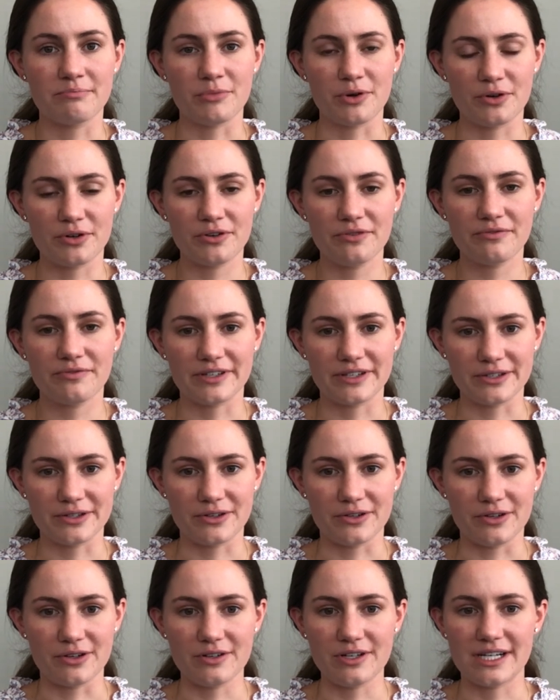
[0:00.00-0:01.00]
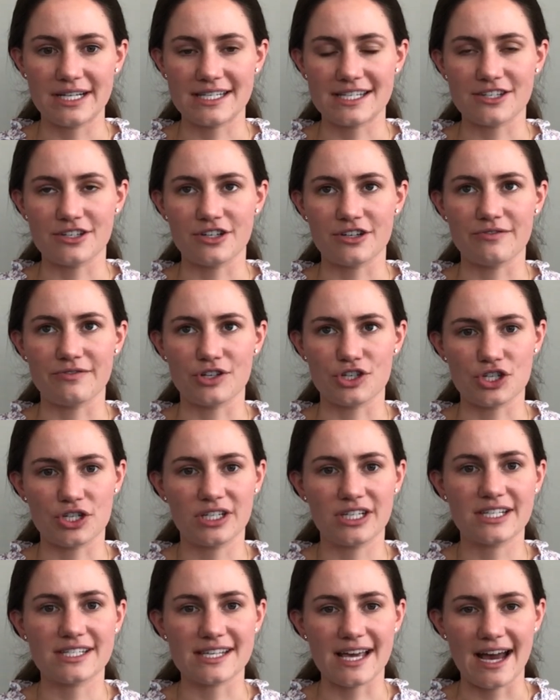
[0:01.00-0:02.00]
motor vehicle until your vision
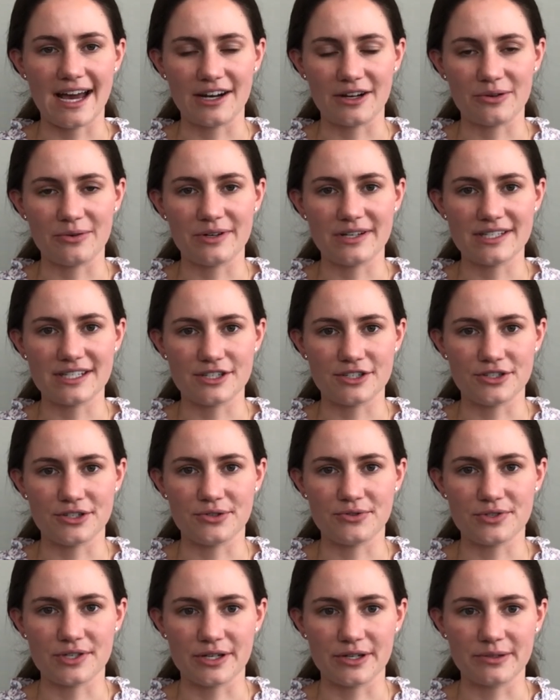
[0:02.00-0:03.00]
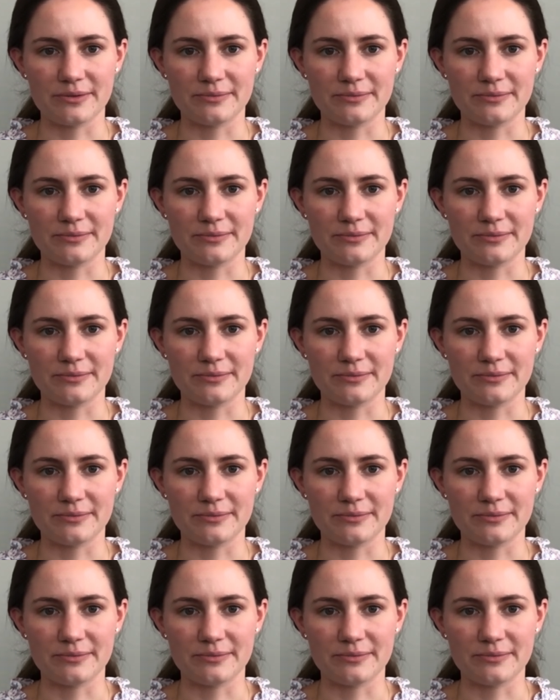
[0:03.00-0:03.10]
is adequate to do so.